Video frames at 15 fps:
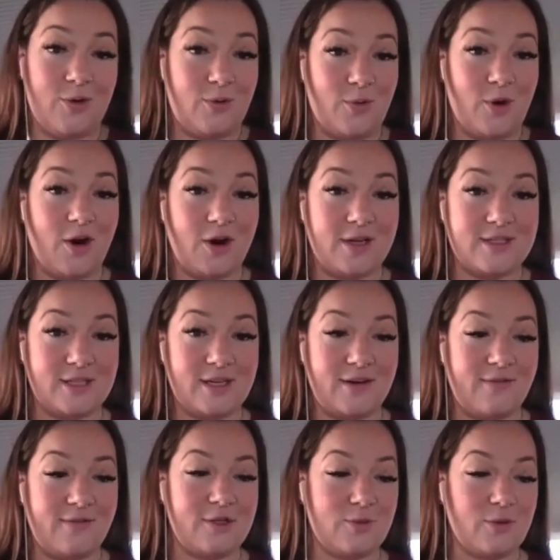you are as an
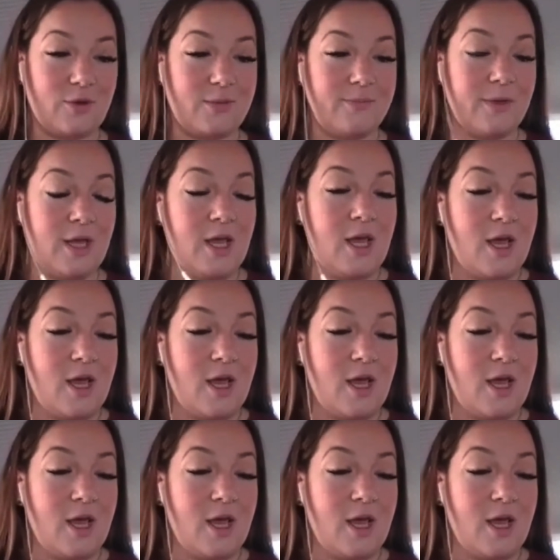individual.